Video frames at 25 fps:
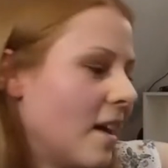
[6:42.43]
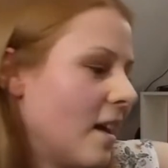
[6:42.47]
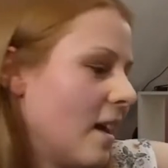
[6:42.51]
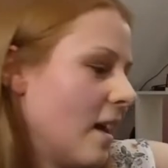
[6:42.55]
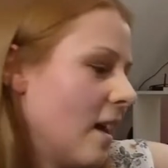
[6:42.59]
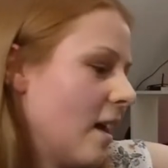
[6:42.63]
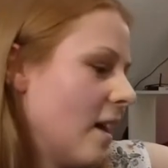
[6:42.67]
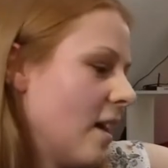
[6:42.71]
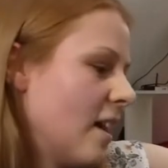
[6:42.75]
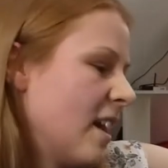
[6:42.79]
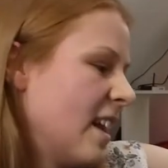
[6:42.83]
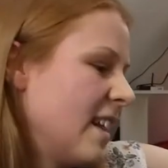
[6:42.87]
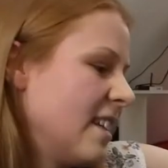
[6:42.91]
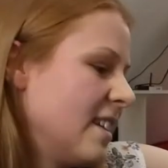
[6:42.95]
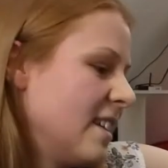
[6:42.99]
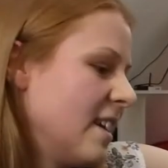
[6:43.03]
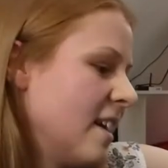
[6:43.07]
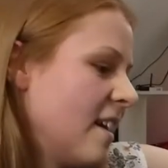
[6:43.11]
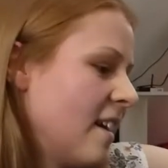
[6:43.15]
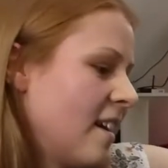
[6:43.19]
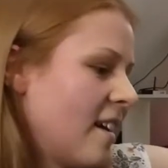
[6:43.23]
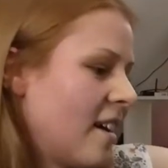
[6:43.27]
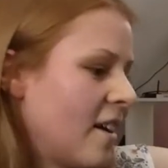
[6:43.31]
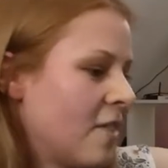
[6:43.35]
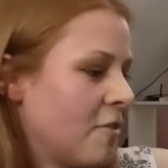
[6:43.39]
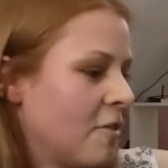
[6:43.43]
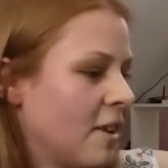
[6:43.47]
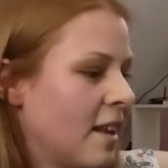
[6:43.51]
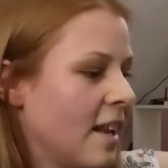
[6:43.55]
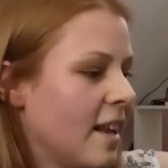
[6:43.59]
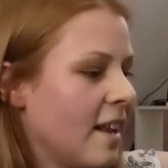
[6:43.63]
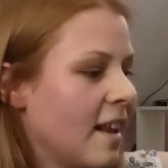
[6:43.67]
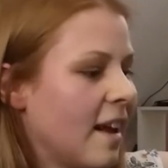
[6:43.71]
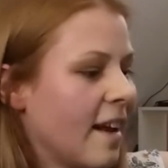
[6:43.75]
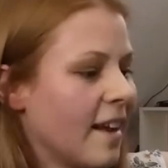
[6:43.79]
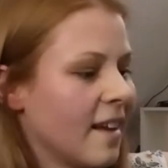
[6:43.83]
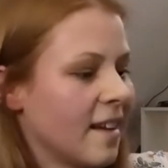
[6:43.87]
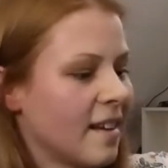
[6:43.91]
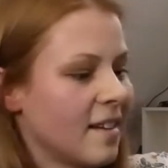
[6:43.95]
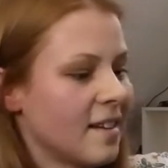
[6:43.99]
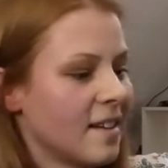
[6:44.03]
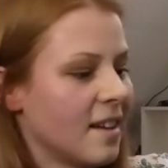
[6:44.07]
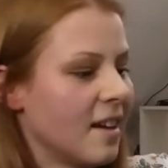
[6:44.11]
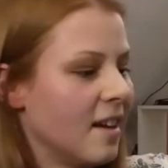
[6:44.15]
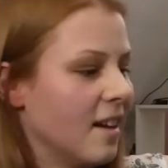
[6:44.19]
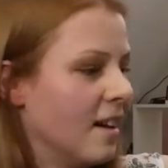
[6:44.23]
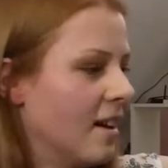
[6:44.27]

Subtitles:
and yeah, I really like it.